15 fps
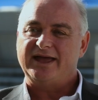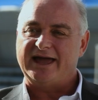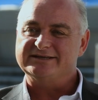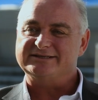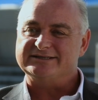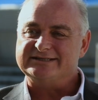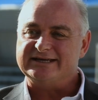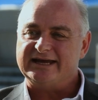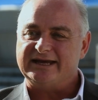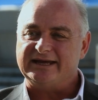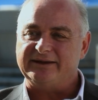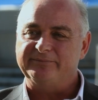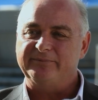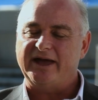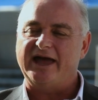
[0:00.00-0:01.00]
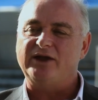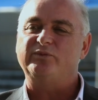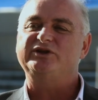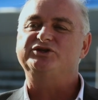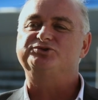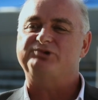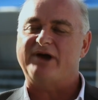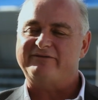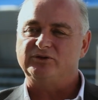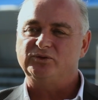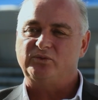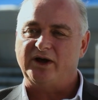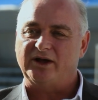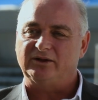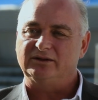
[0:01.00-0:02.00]
as a team, and we travel
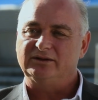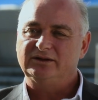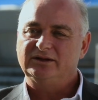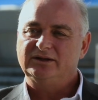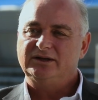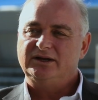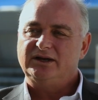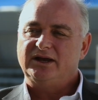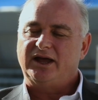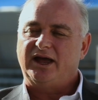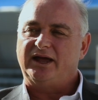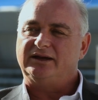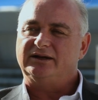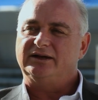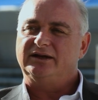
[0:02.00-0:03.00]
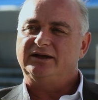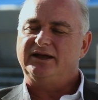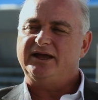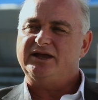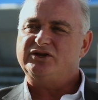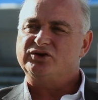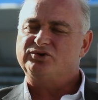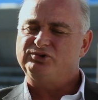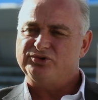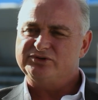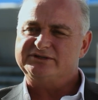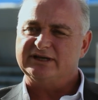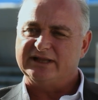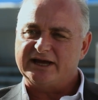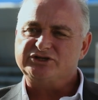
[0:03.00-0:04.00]
well. And in the crew
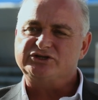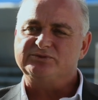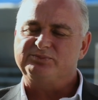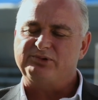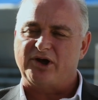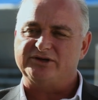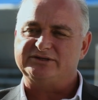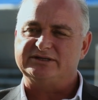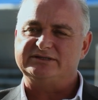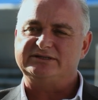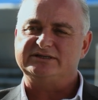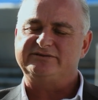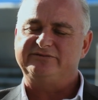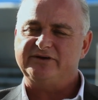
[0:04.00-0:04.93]
selection process, it's